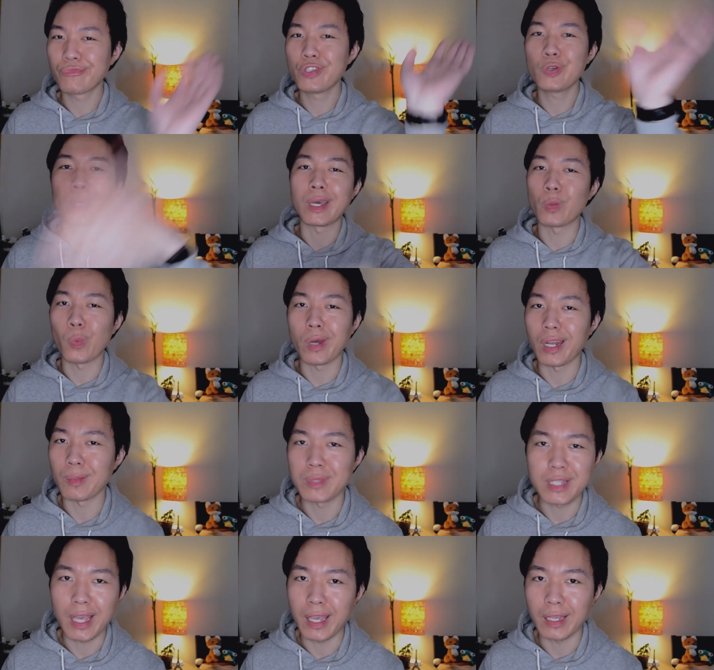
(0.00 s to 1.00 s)
You get what
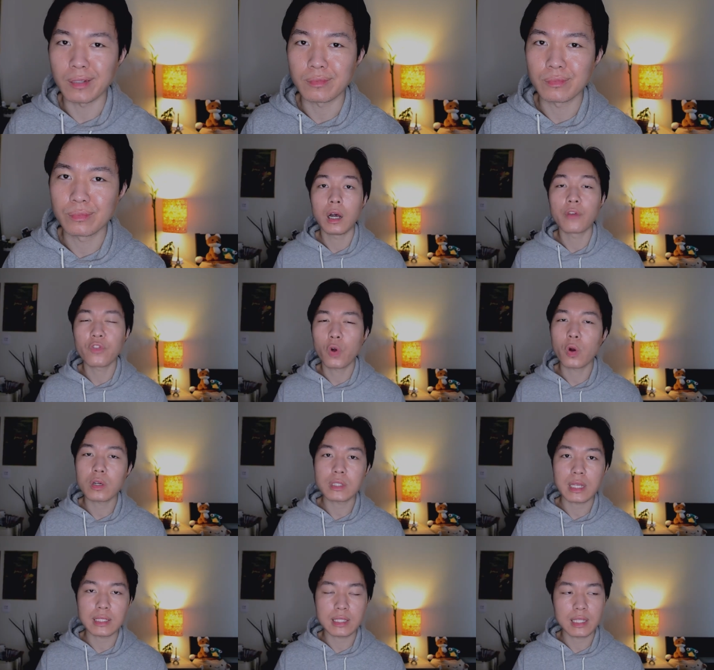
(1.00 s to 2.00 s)
I'm saying. Of
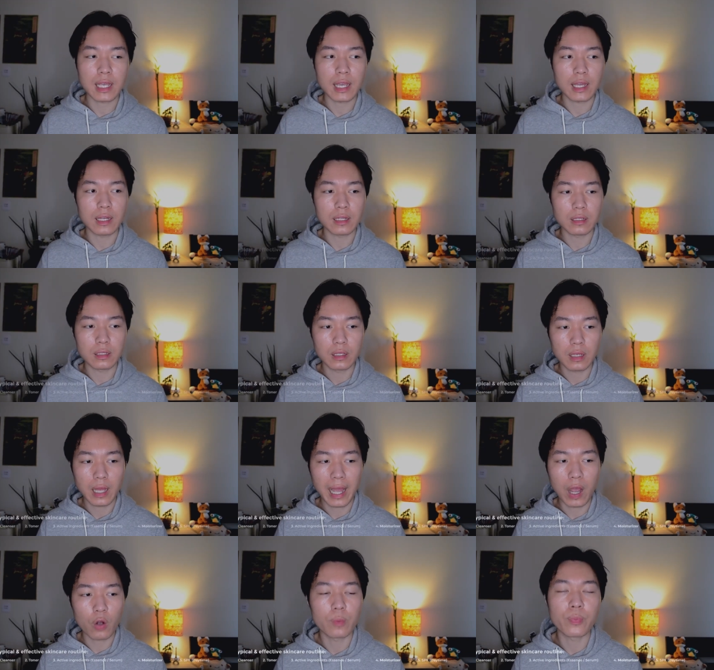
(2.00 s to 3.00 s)
course, I said
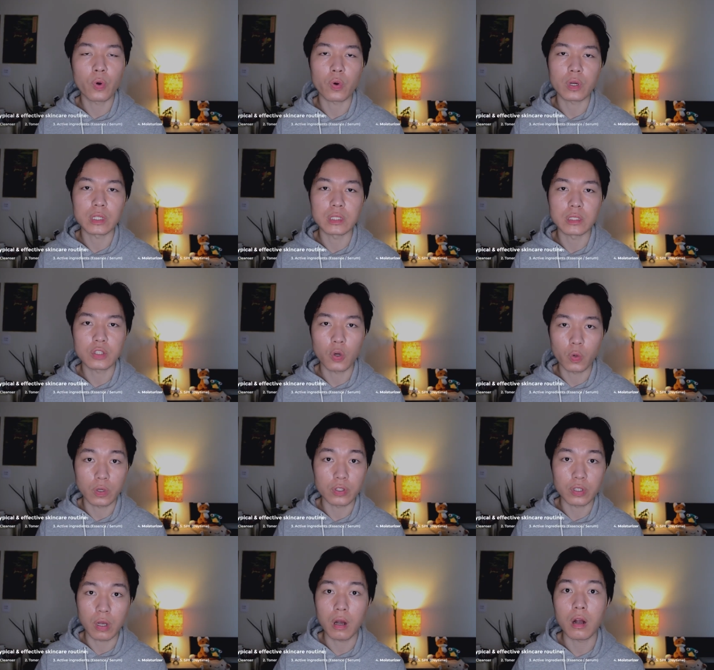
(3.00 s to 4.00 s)
how important
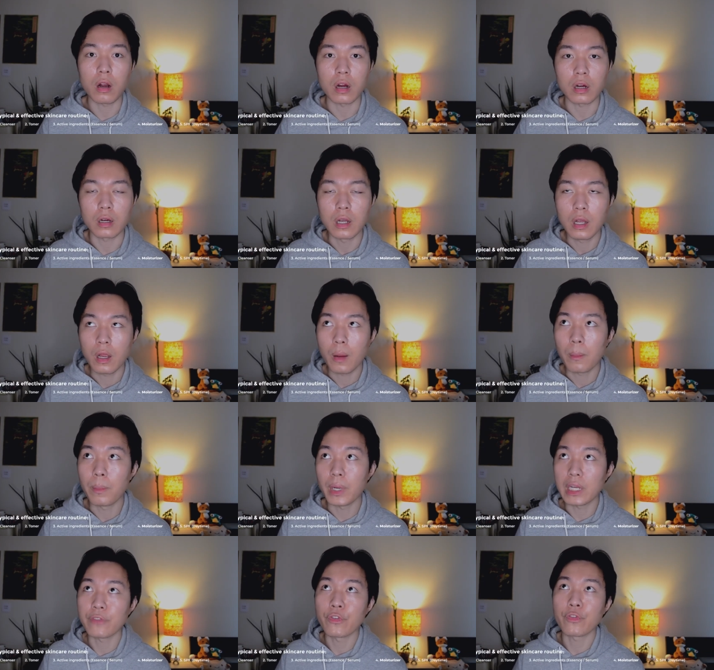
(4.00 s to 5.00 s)
toners are,
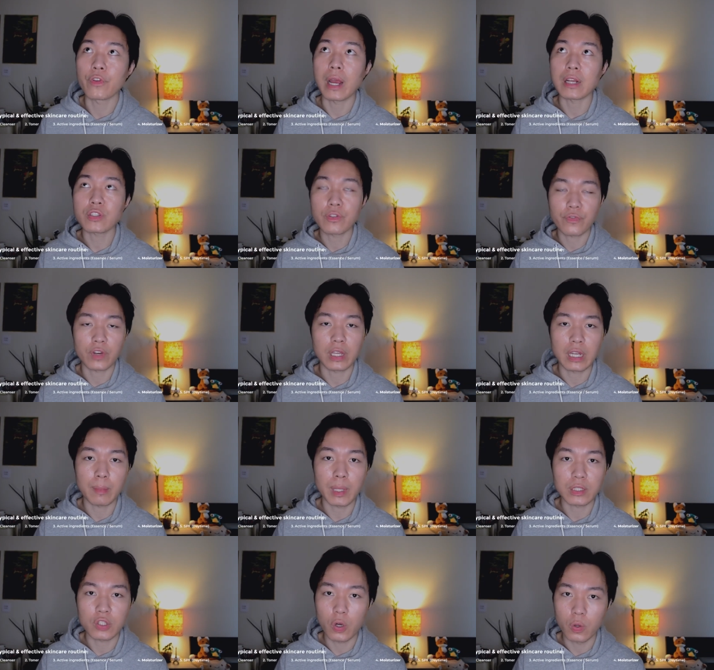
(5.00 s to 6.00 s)
but if you actually forget
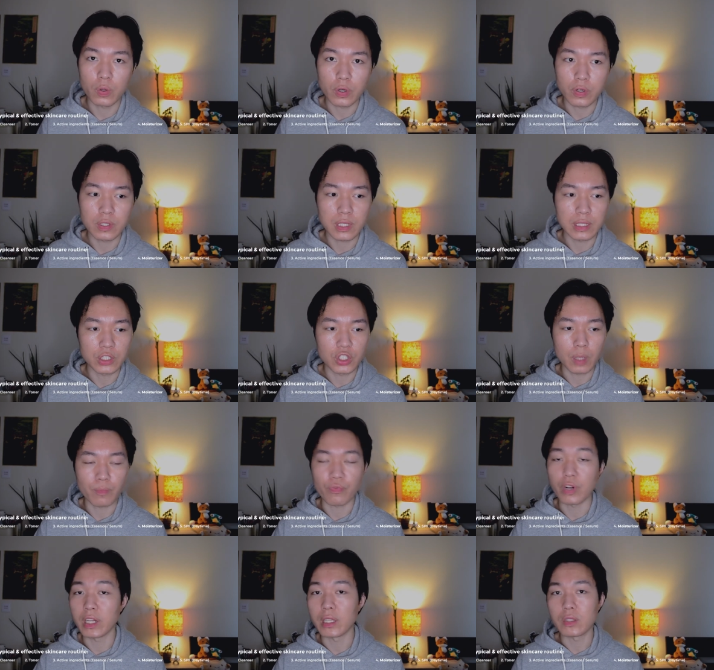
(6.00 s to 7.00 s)
about toners and
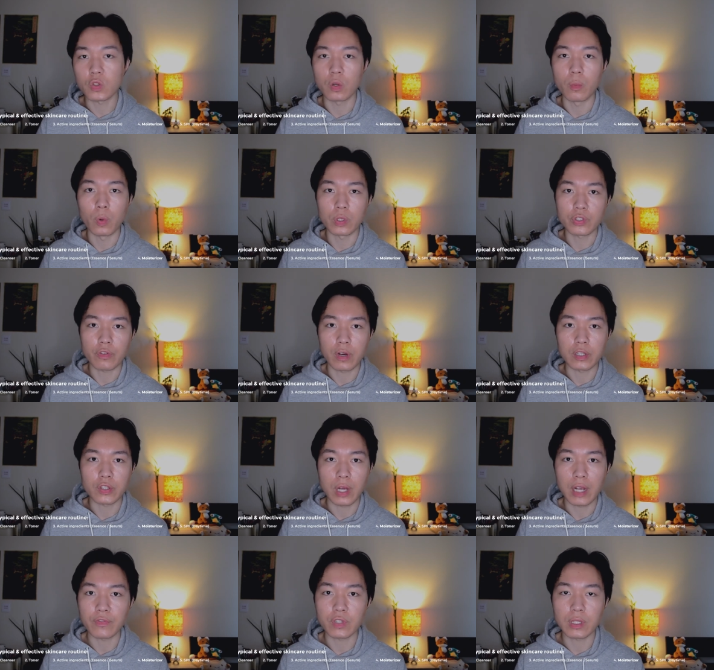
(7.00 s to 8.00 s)
jump right into a
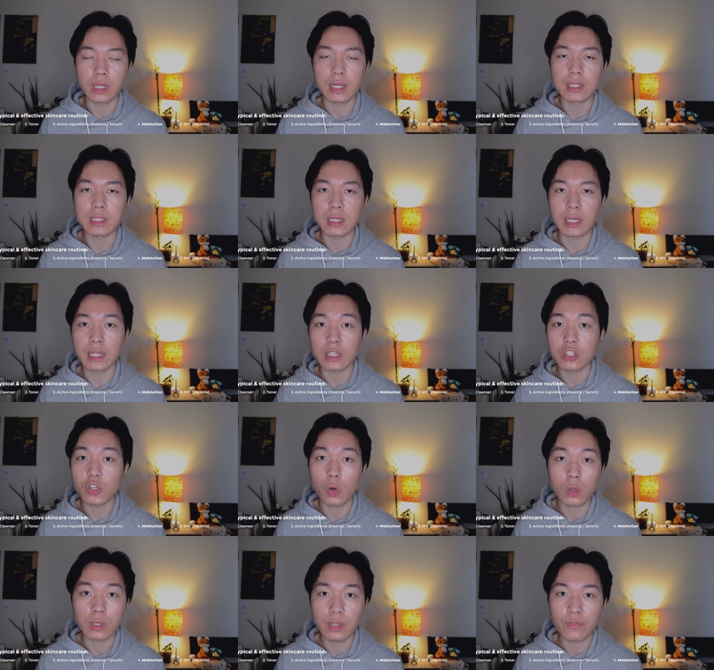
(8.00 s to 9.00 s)
moisturizer after cleansing, it is
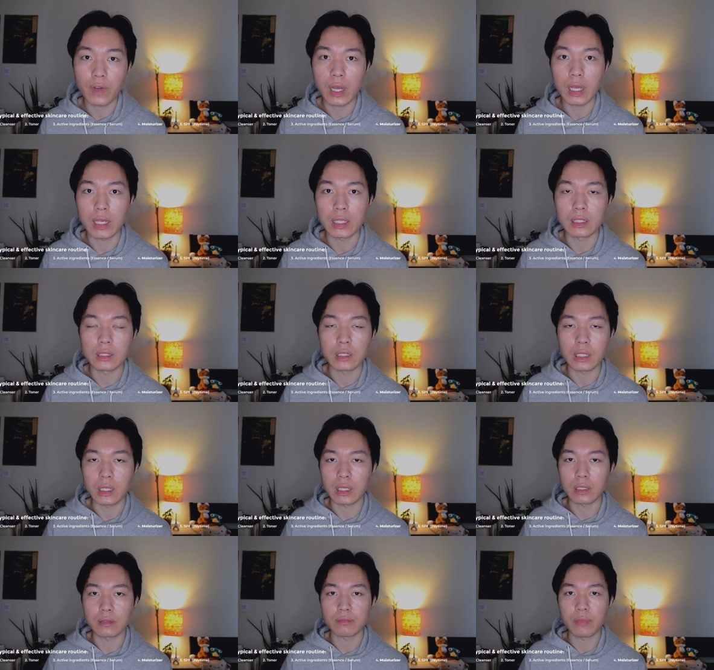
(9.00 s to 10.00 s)
totally fine.
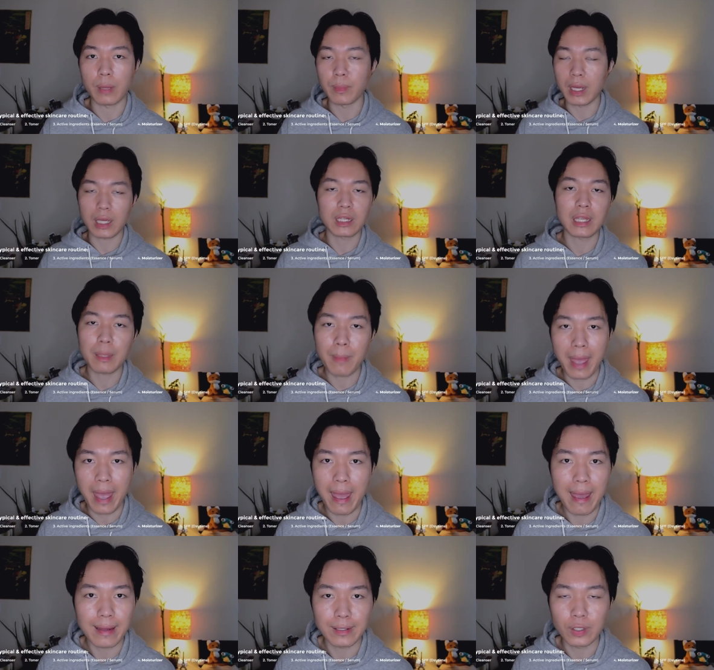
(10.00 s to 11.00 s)
Like, I'm not gonna get
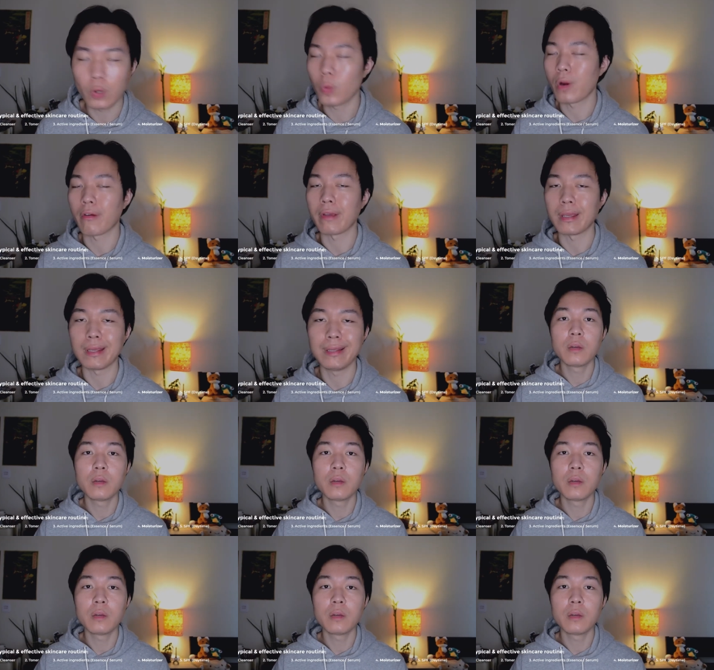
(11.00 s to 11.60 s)
mad, don't worry.